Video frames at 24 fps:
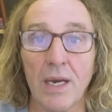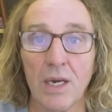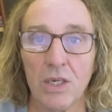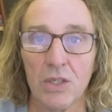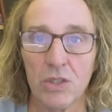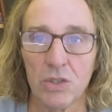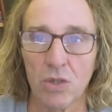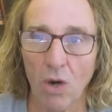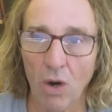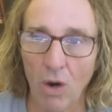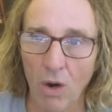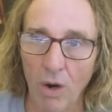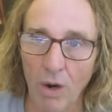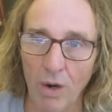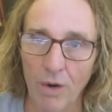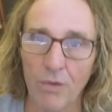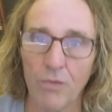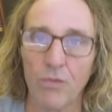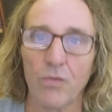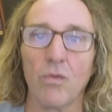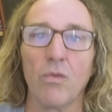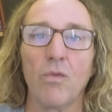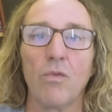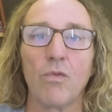guitar
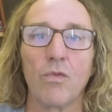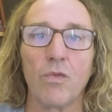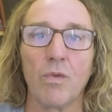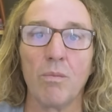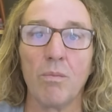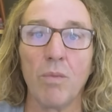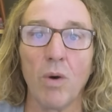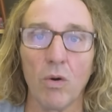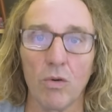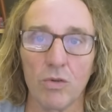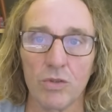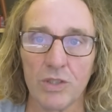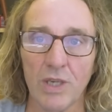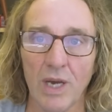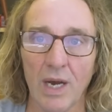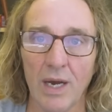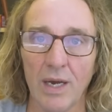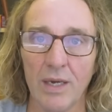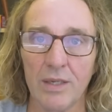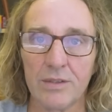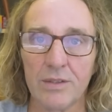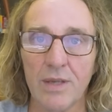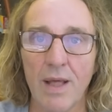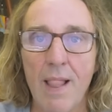from both
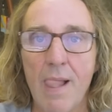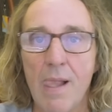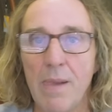sides.